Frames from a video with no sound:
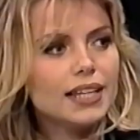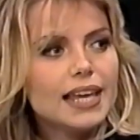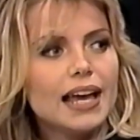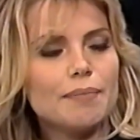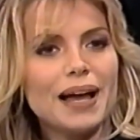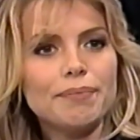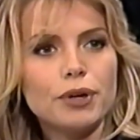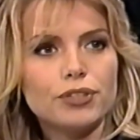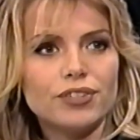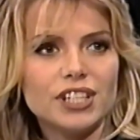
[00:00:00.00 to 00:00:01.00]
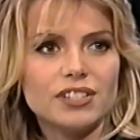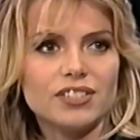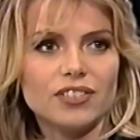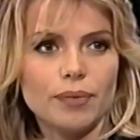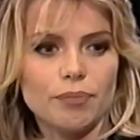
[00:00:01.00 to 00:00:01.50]
Yeah, my most
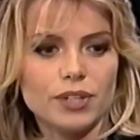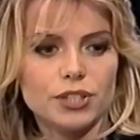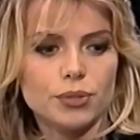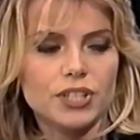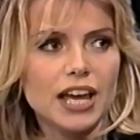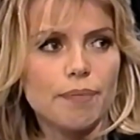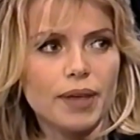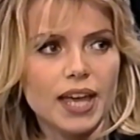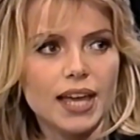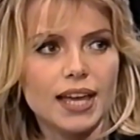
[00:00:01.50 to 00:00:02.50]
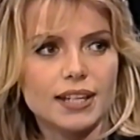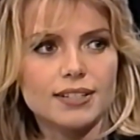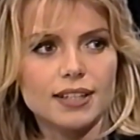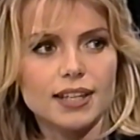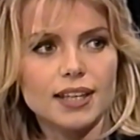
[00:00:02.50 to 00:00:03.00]
recent trip was to Taipei,
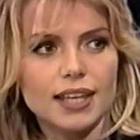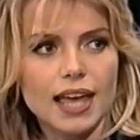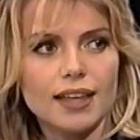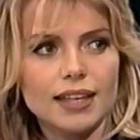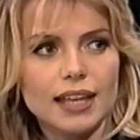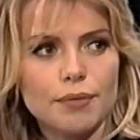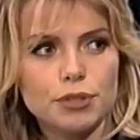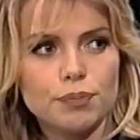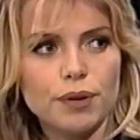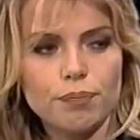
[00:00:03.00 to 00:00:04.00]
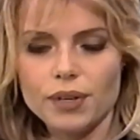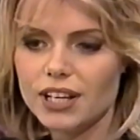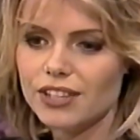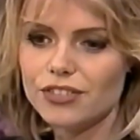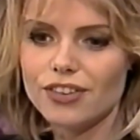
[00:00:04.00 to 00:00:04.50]
actually. Okay. Yeah. Good it's food?
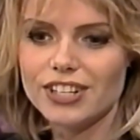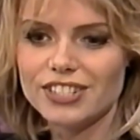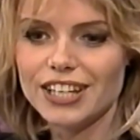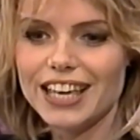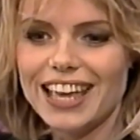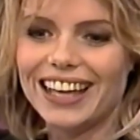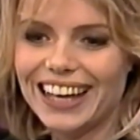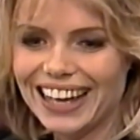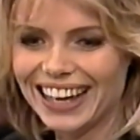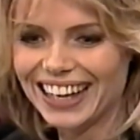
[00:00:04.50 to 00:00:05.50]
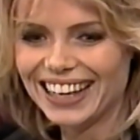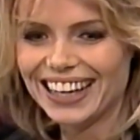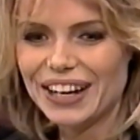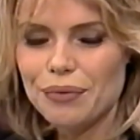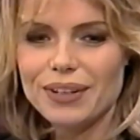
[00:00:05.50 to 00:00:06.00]
Pretty interesting, yeah.
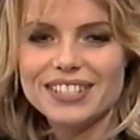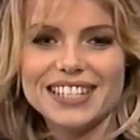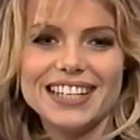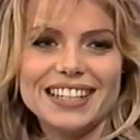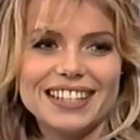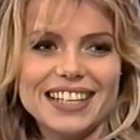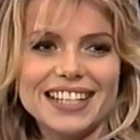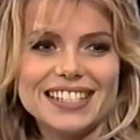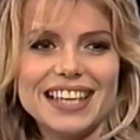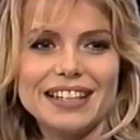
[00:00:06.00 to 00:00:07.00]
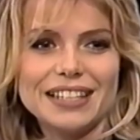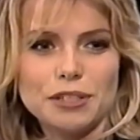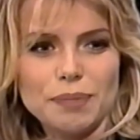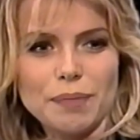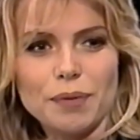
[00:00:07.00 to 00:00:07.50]
well, see, the thing is that
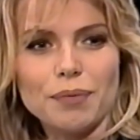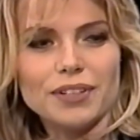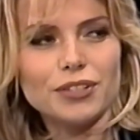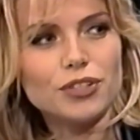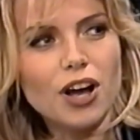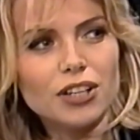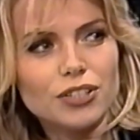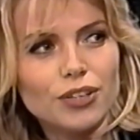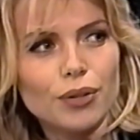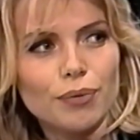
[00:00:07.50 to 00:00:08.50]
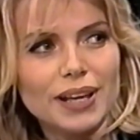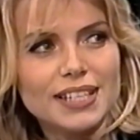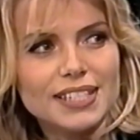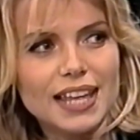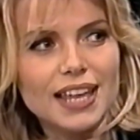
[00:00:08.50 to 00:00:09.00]
these people want to talk to you
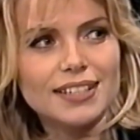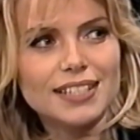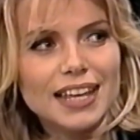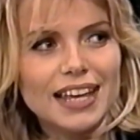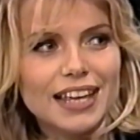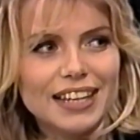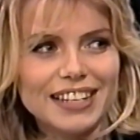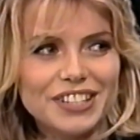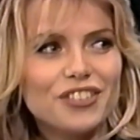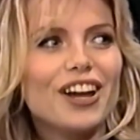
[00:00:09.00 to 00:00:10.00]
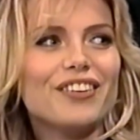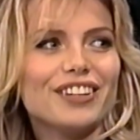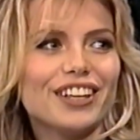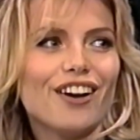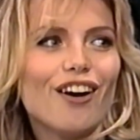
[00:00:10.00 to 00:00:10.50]
always, and yeah. they try
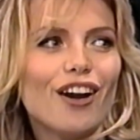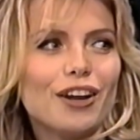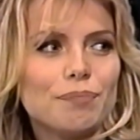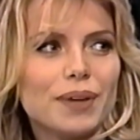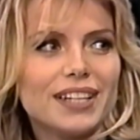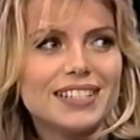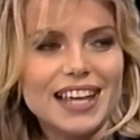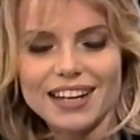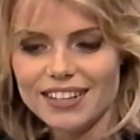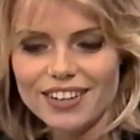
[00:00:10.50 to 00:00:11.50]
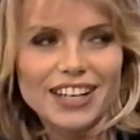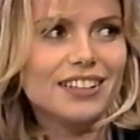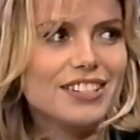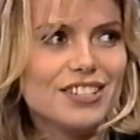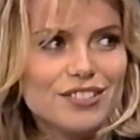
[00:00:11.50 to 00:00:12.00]
really hard, but their, their
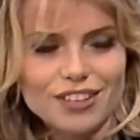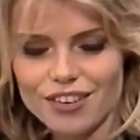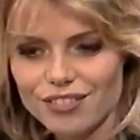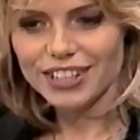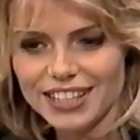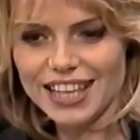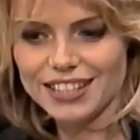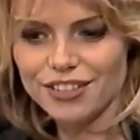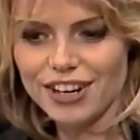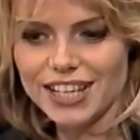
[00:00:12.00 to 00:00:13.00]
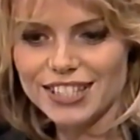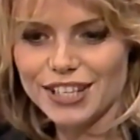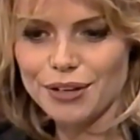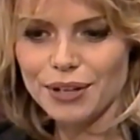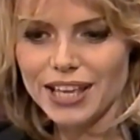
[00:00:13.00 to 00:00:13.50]
English is not really that great.
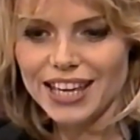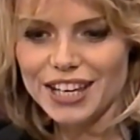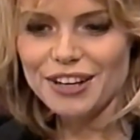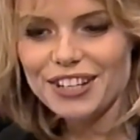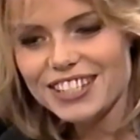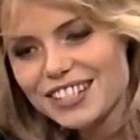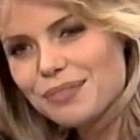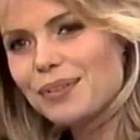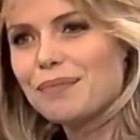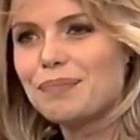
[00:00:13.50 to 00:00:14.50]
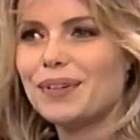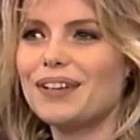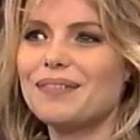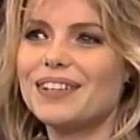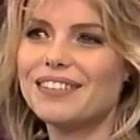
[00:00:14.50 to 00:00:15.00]
So, you know, you just want to put
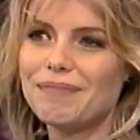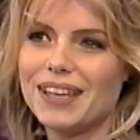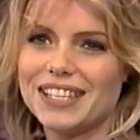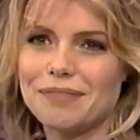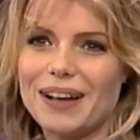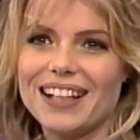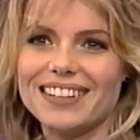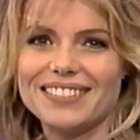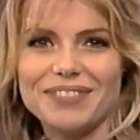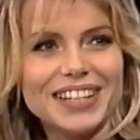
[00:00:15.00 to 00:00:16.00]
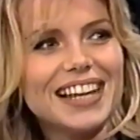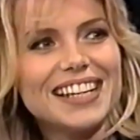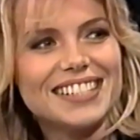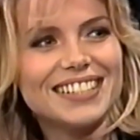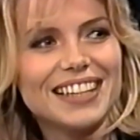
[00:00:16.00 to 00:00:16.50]
up your best smile, be
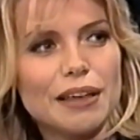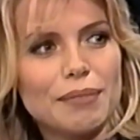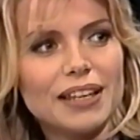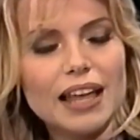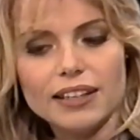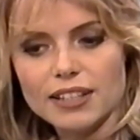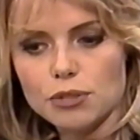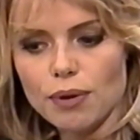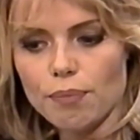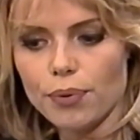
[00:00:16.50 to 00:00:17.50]
nice to them. And at this one